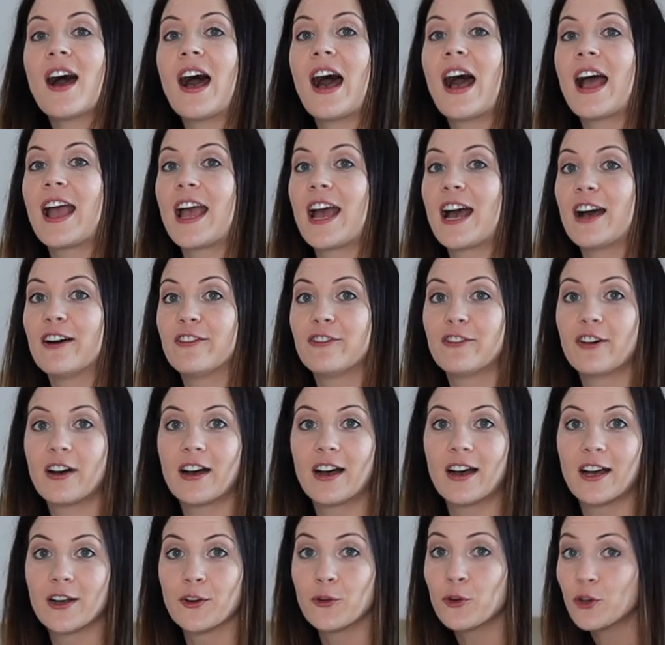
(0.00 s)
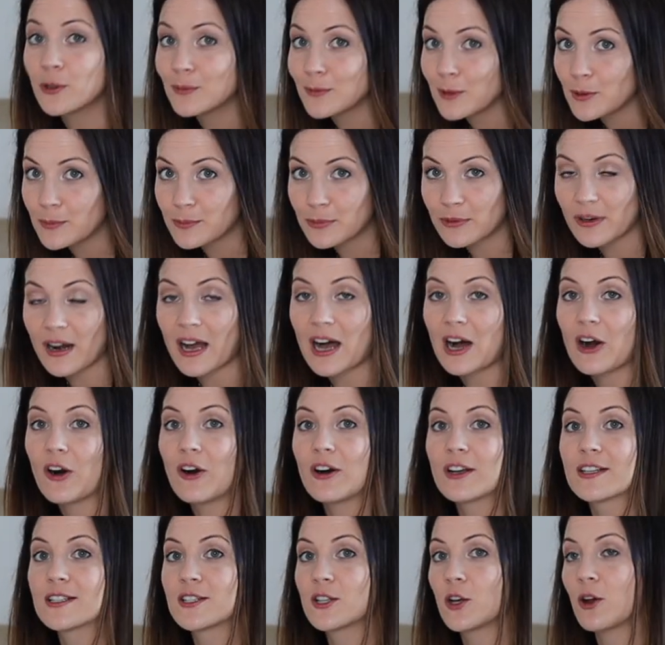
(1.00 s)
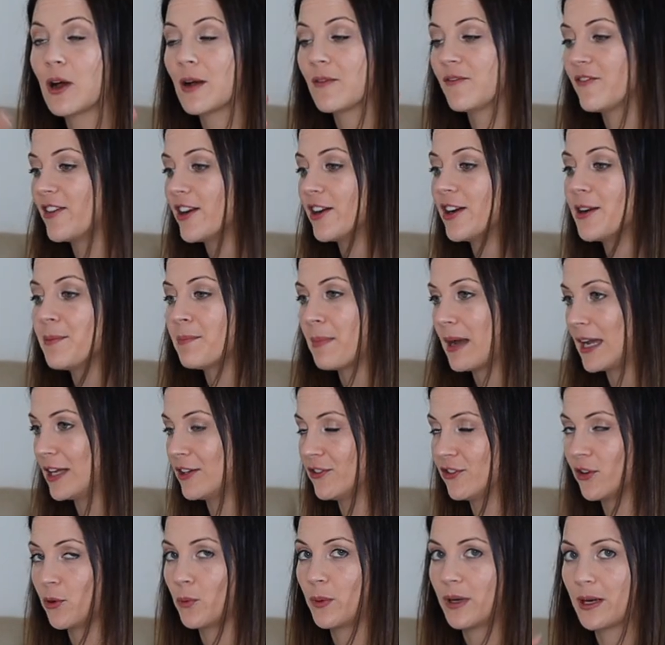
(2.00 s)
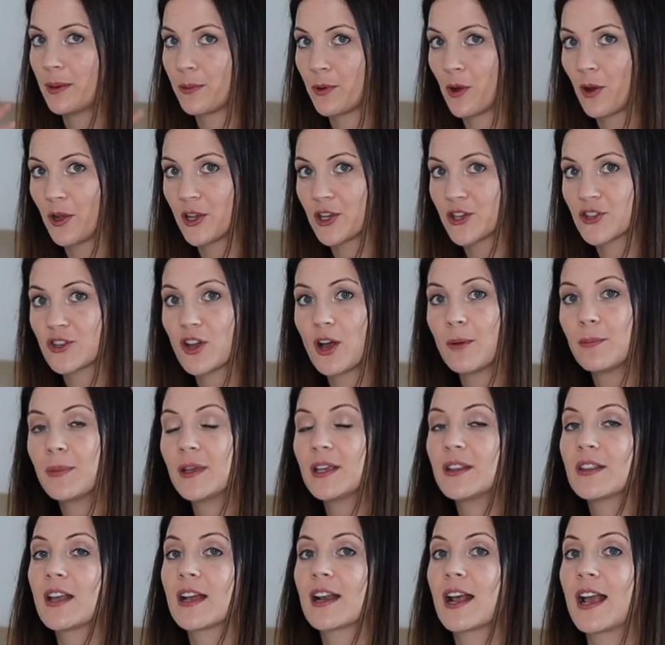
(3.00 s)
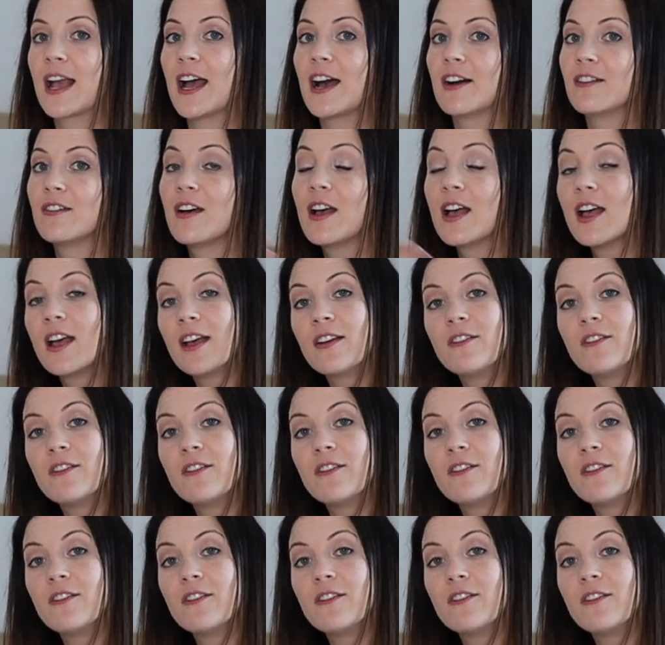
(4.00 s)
I have a normal bra on, so I'm very mindful when I'm going shopping that I have